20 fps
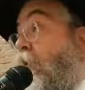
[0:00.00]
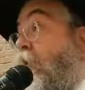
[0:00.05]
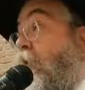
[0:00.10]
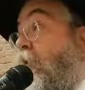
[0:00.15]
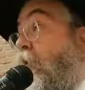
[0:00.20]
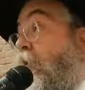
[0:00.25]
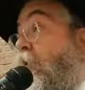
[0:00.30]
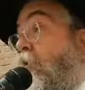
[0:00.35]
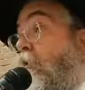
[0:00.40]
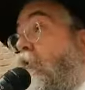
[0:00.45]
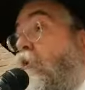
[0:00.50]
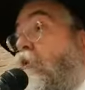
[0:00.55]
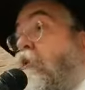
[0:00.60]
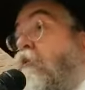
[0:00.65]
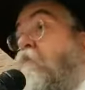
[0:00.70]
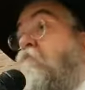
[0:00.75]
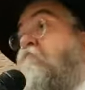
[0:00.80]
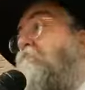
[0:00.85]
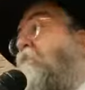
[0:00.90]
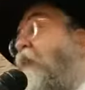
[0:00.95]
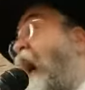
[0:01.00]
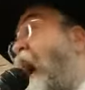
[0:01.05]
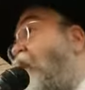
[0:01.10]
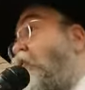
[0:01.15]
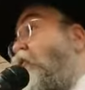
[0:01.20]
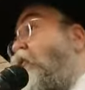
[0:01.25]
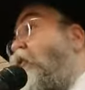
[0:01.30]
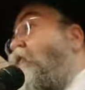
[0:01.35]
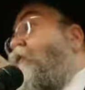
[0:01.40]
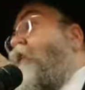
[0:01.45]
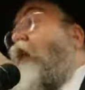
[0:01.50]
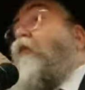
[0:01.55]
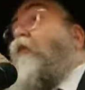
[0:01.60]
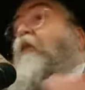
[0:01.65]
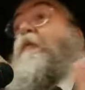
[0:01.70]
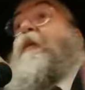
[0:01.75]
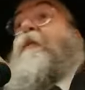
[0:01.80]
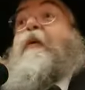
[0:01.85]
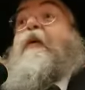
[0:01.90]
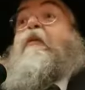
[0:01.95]
to America.
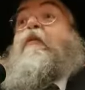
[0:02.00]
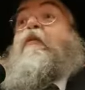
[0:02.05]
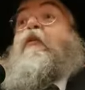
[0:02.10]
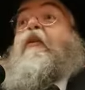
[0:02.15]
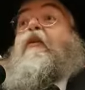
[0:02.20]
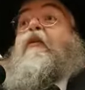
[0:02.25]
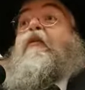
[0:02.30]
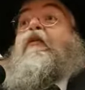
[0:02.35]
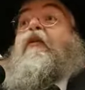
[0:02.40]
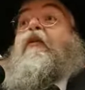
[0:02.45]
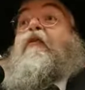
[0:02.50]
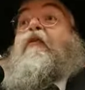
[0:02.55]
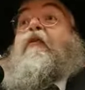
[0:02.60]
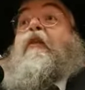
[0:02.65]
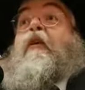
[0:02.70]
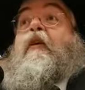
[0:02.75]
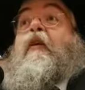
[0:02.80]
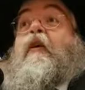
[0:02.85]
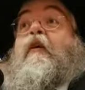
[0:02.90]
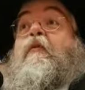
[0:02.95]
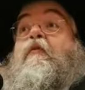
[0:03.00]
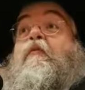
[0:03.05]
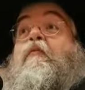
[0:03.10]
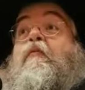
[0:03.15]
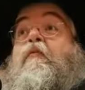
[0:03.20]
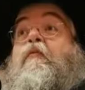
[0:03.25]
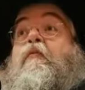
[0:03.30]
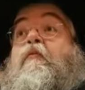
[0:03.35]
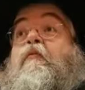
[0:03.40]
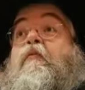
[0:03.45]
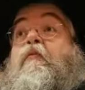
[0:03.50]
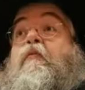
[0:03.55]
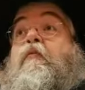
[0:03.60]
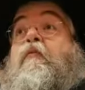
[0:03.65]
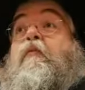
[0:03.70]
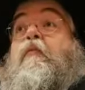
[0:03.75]
I don't know if I would be wearing tefillin today